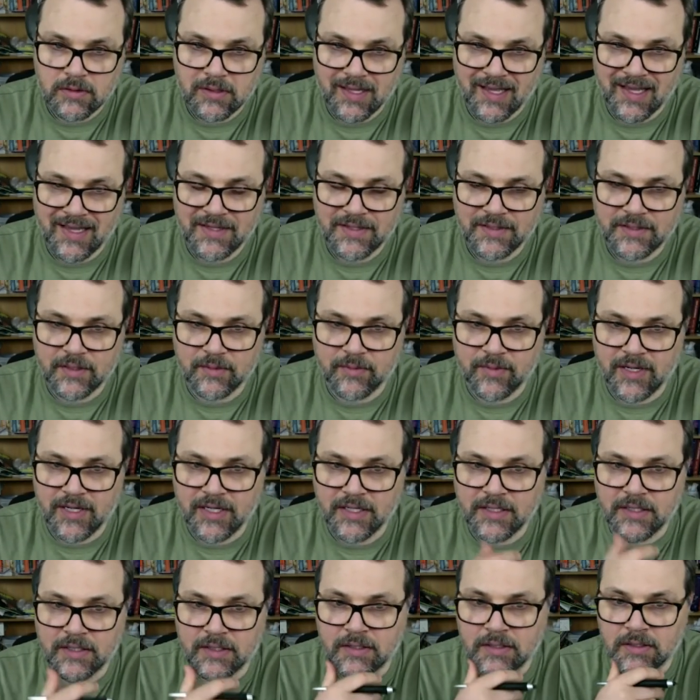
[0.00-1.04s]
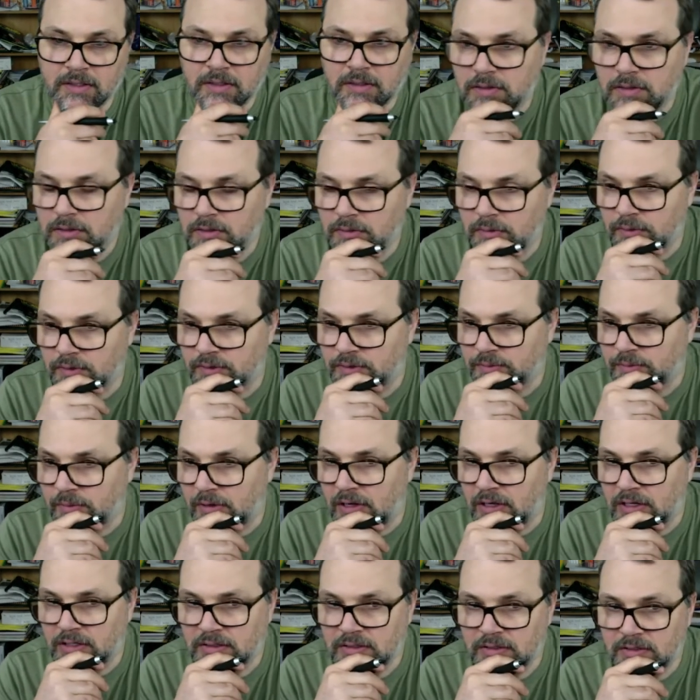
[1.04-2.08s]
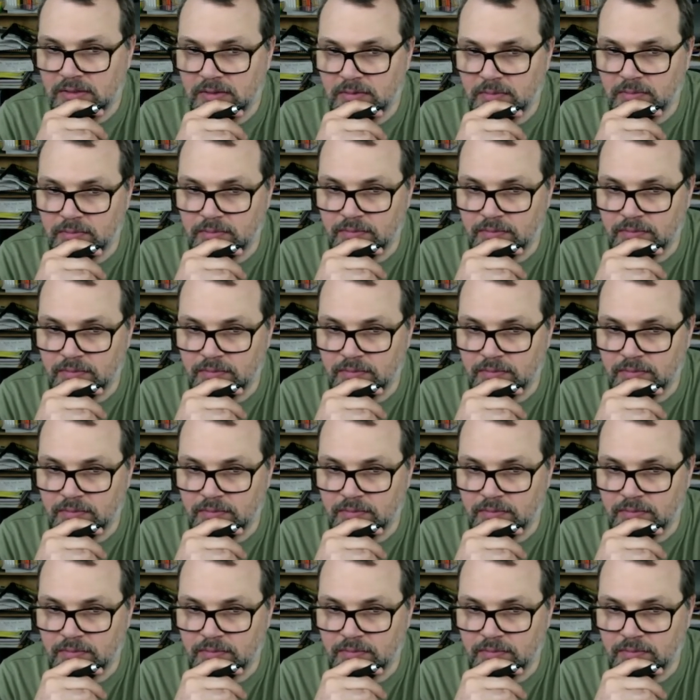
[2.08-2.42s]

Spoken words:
estimated response,